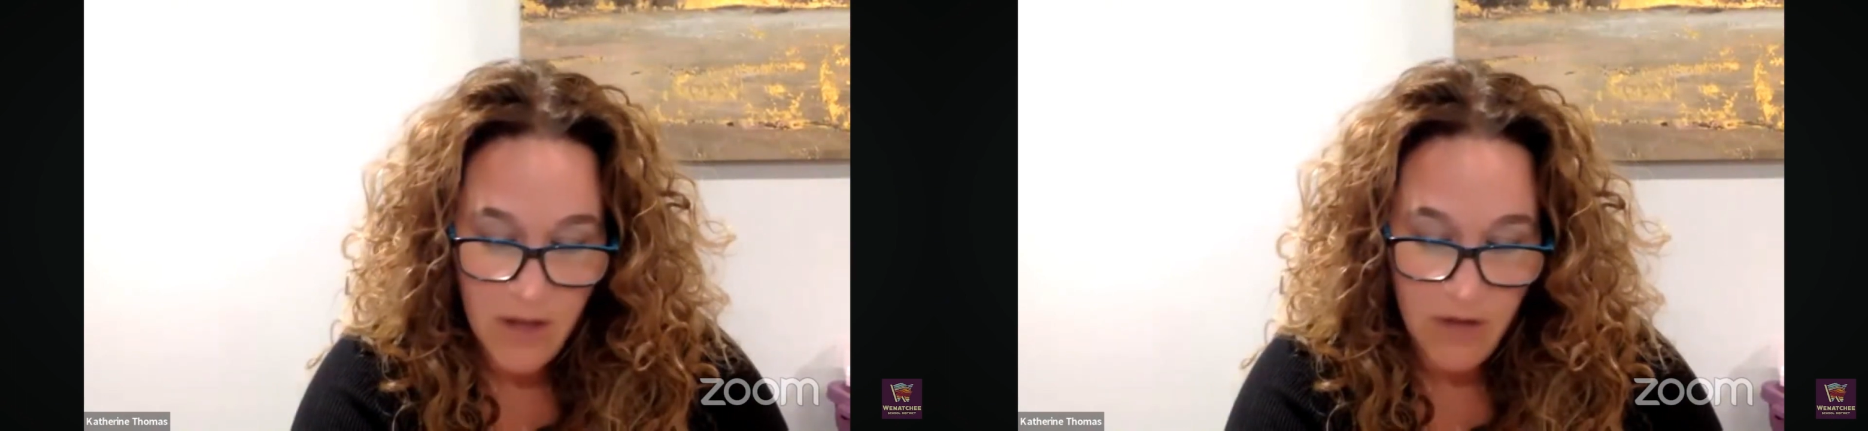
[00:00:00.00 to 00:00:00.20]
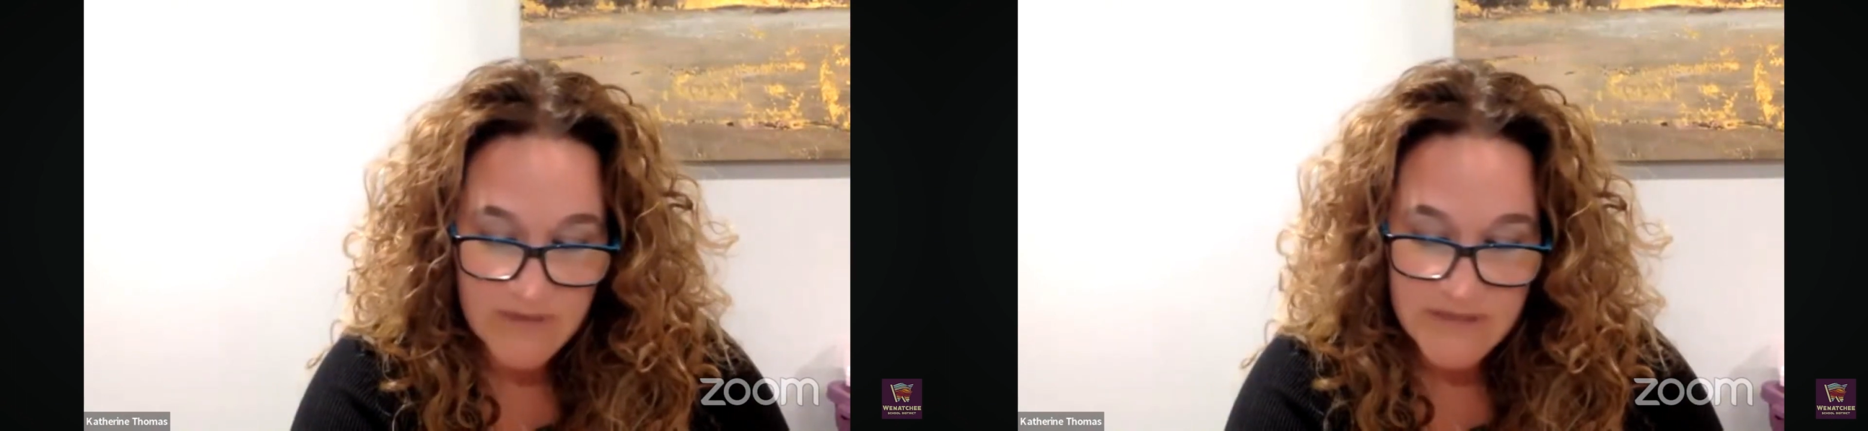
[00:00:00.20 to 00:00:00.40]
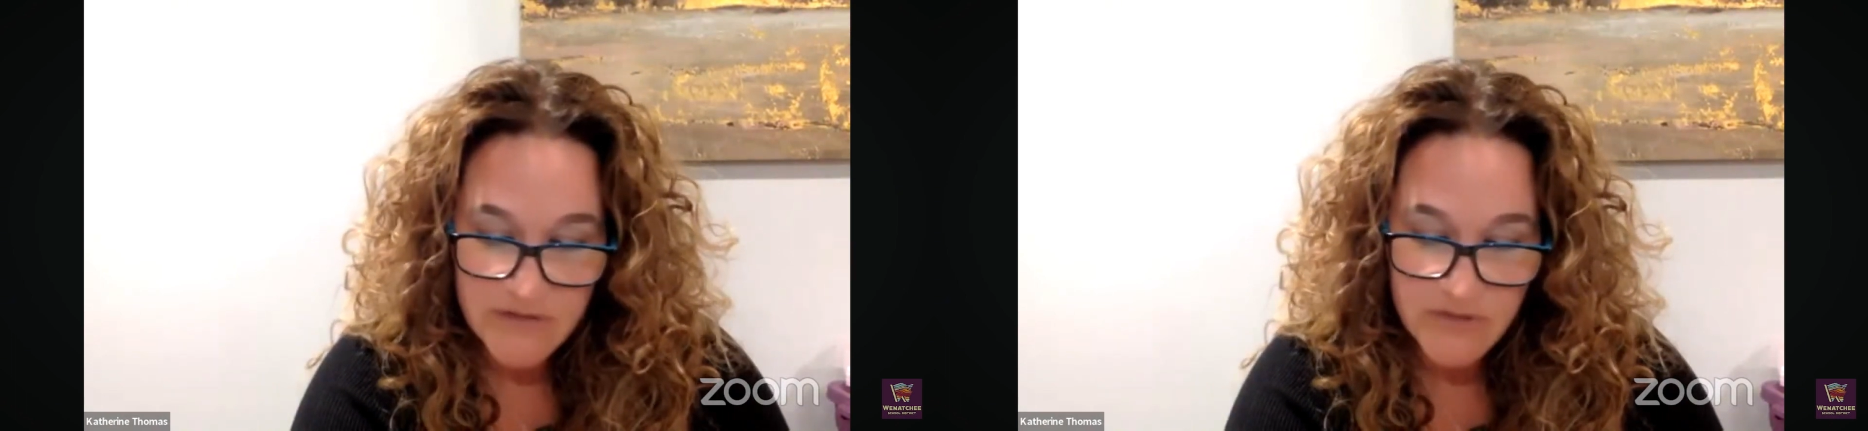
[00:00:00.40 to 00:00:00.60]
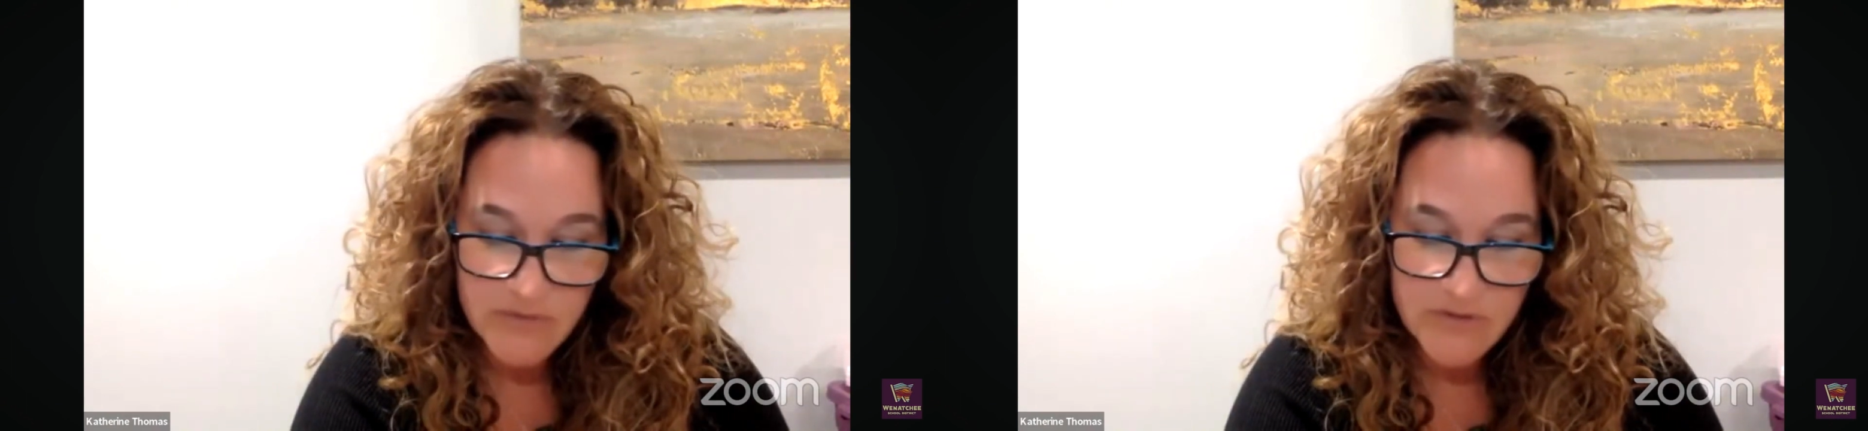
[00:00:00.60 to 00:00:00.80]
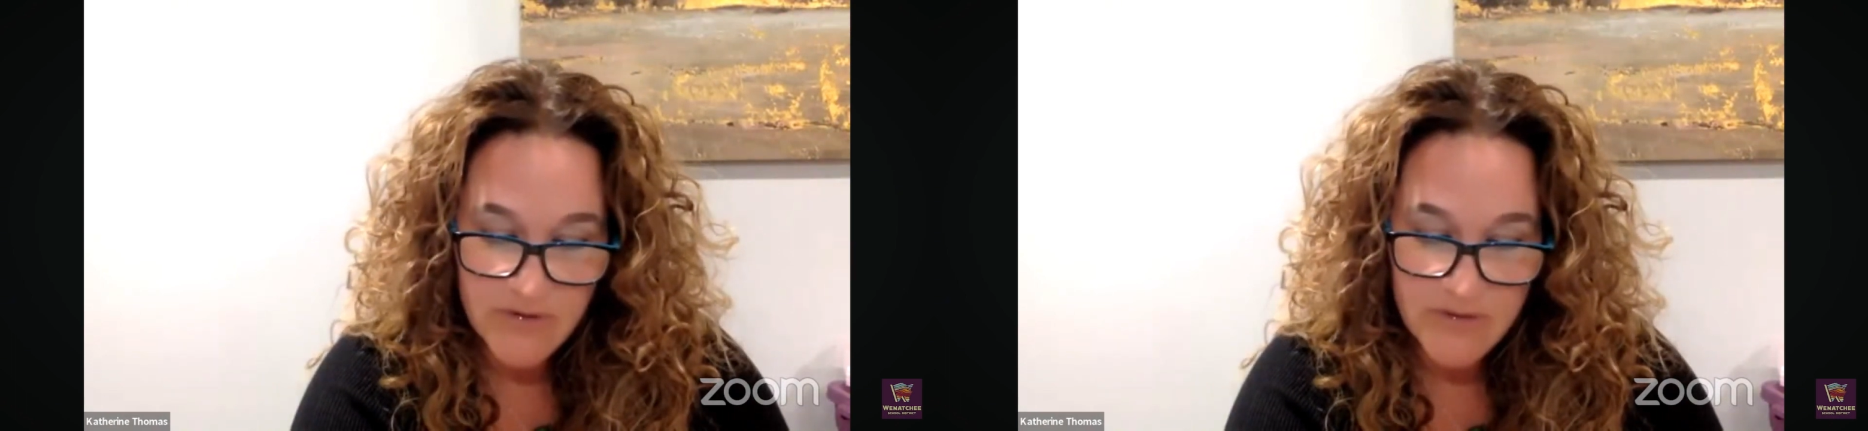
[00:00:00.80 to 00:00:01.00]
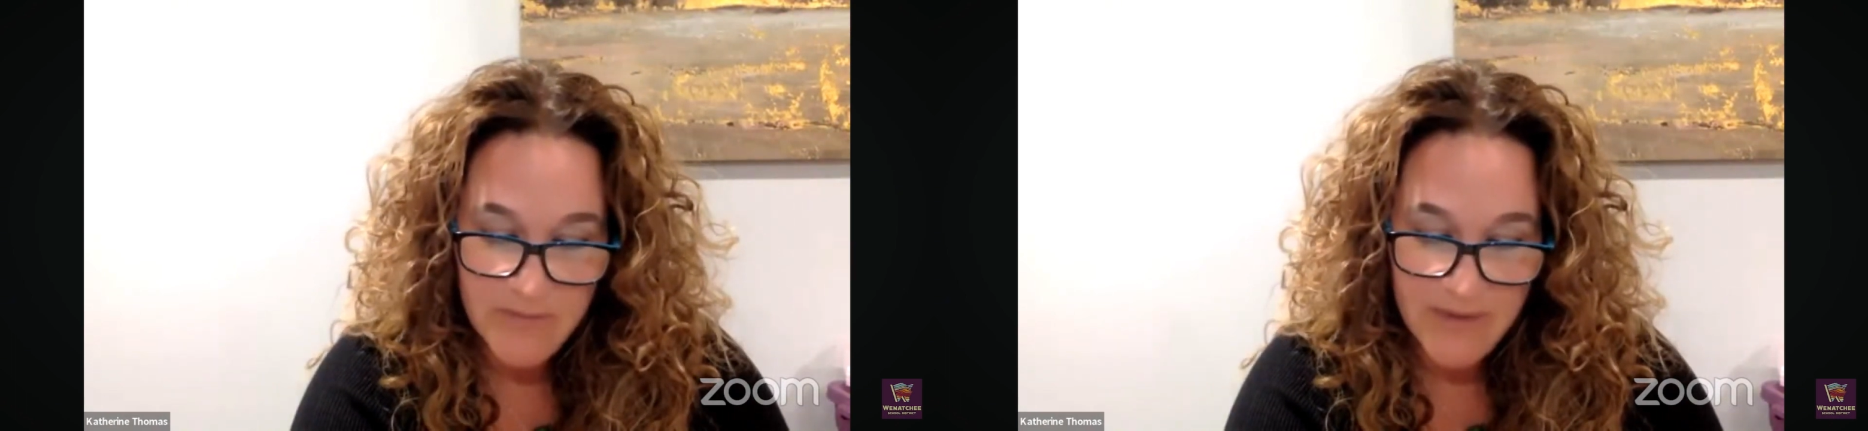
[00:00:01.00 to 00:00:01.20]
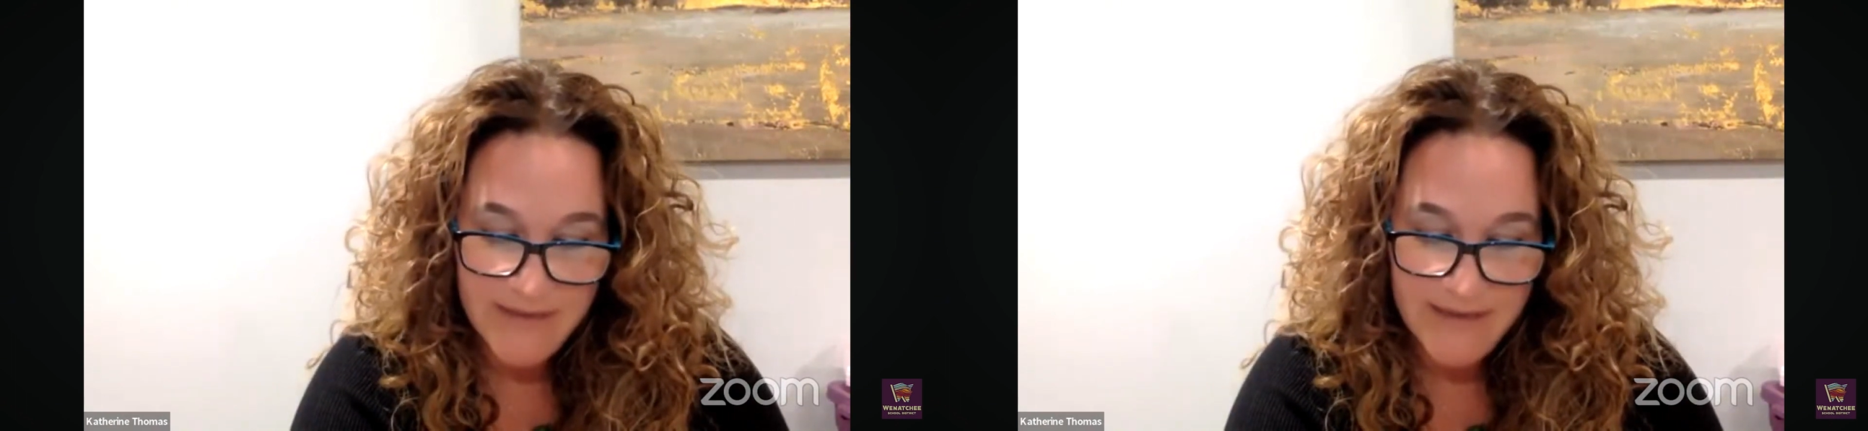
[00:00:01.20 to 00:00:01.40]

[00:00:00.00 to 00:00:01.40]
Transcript: A resolution was written by